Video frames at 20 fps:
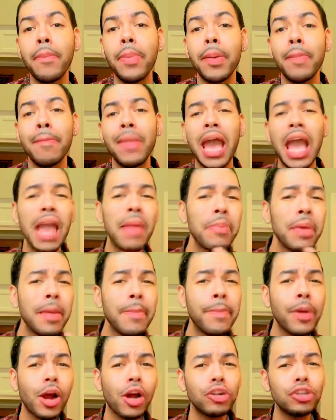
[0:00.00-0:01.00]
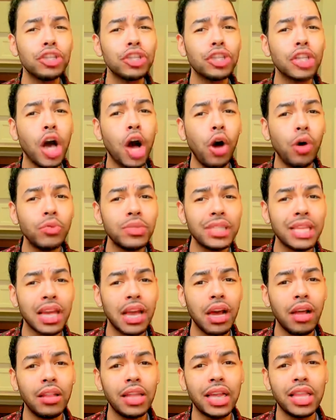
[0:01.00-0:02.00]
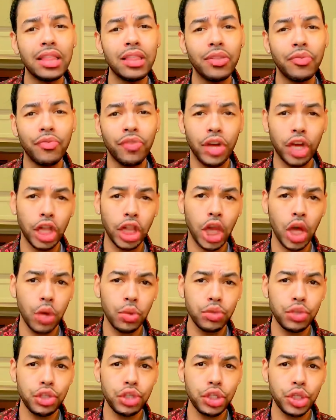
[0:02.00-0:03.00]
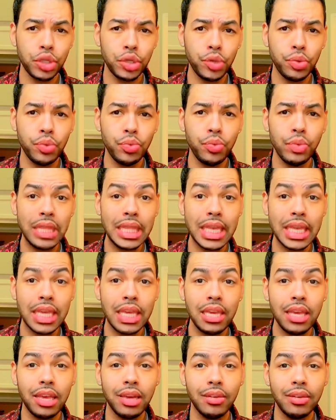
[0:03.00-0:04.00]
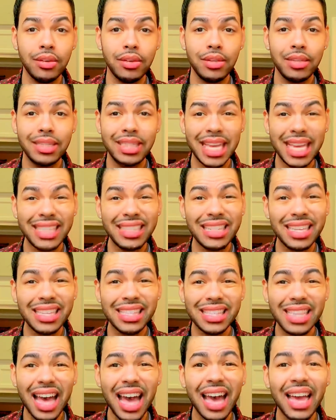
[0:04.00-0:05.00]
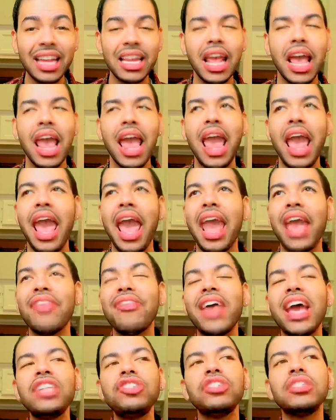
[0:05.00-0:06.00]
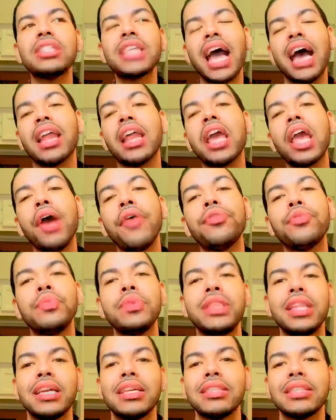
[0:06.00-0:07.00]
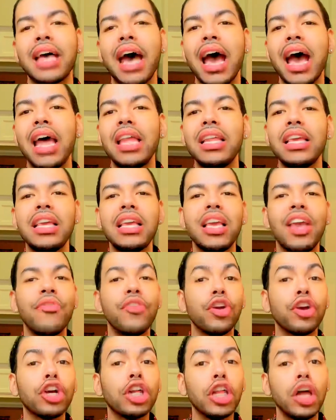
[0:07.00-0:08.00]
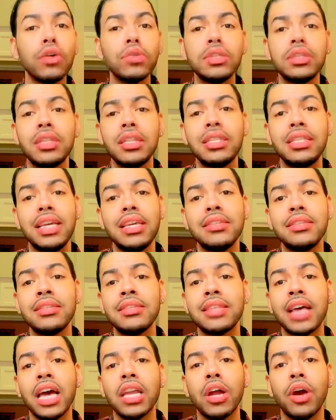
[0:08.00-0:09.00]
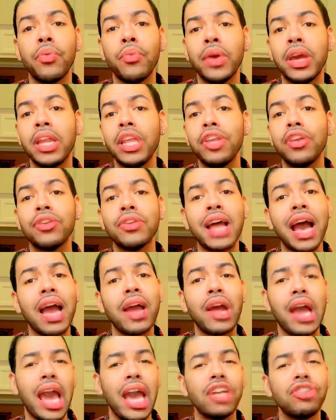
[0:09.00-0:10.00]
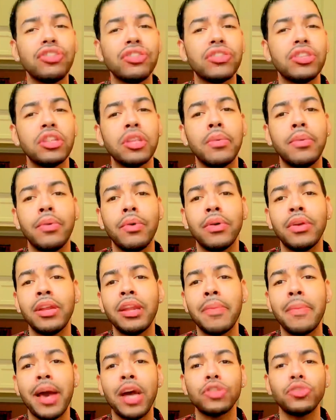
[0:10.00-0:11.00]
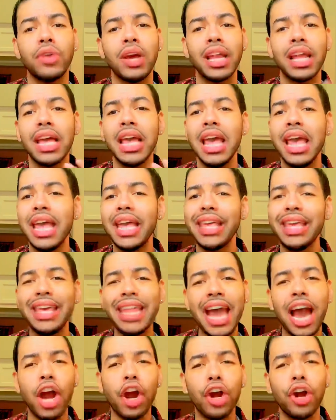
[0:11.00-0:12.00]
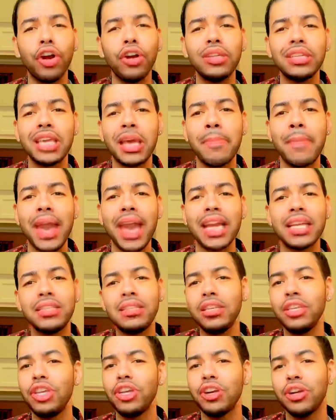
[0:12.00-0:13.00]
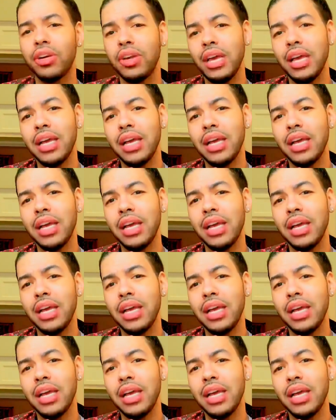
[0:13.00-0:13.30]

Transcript: maybe purchase a hotel close to the testing site, and that just kind of helps with anxiety. If you're close to the testing site already, you're not anxious in the morning about trying to get out early and make it to your